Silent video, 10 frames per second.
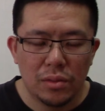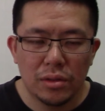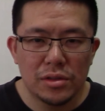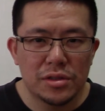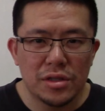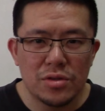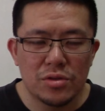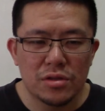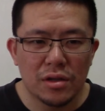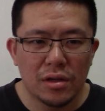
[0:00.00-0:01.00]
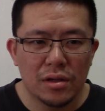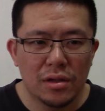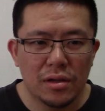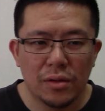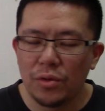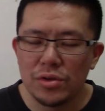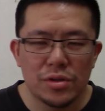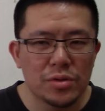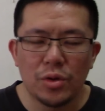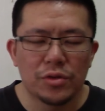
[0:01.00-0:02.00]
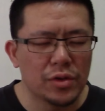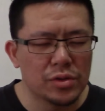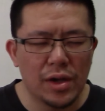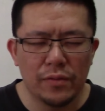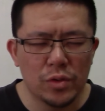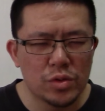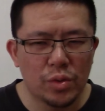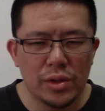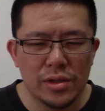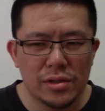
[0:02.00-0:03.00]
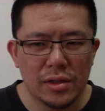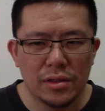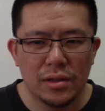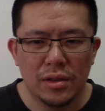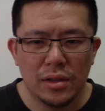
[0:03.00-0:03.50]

Well, this is interesting. Of course, it's always fun to have new toys, and